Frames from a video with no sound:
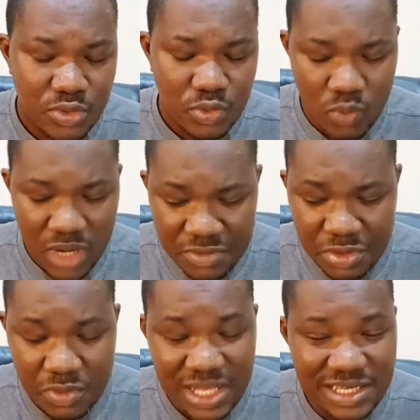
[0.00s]
When we
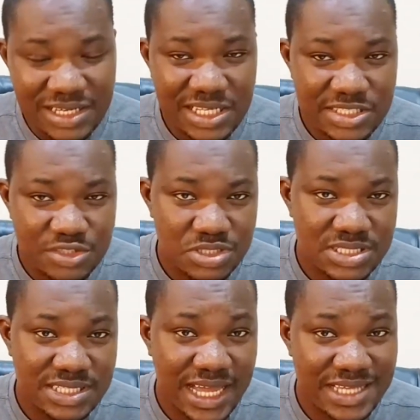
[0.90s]
were linked with
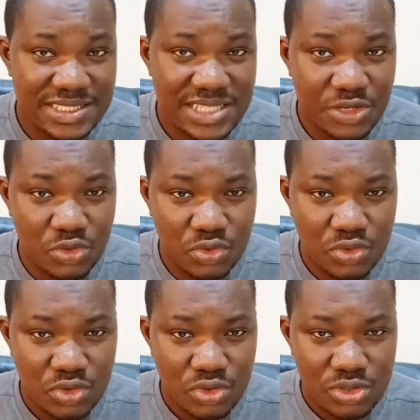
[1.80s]
Caicedo,
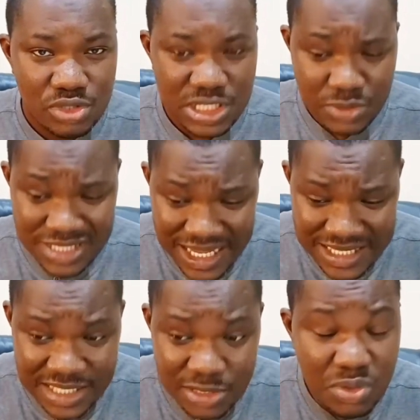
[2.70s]
it was
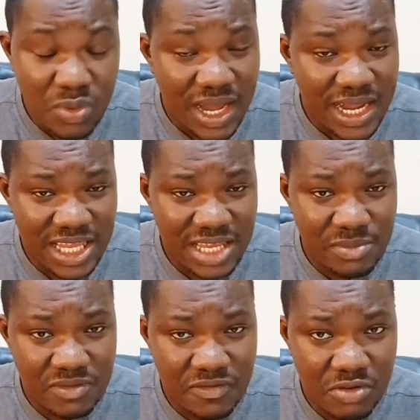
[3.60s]
Caicedo we were eyeing
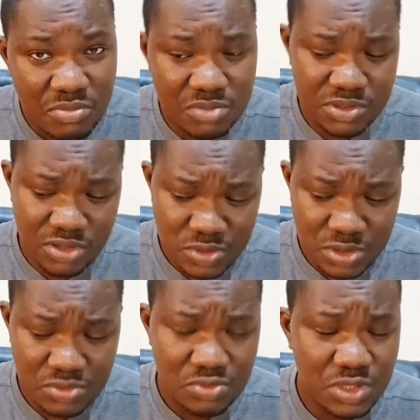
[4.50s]
before, but because
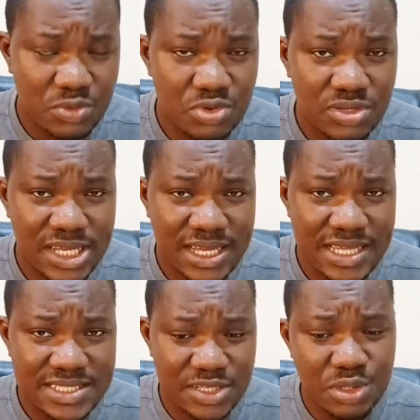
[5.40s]
we couldn't get
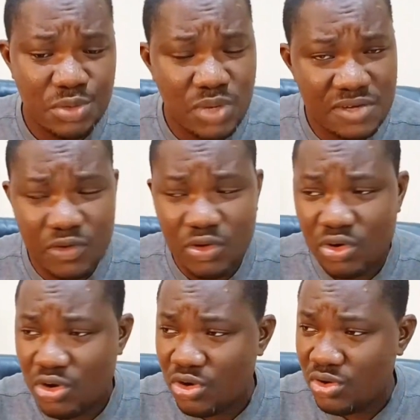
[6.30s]
Caicedo, we went for
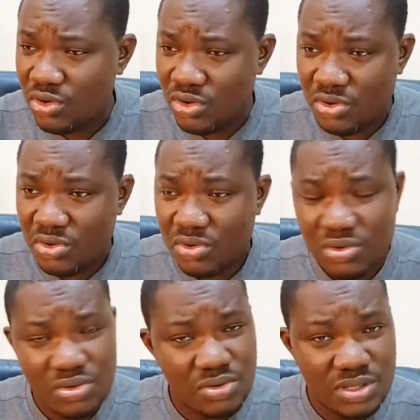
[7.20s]

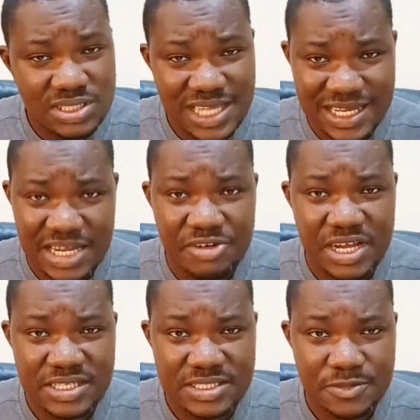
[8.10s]
Declan
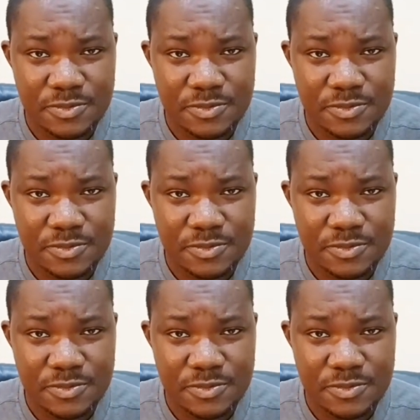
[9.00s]
Rice.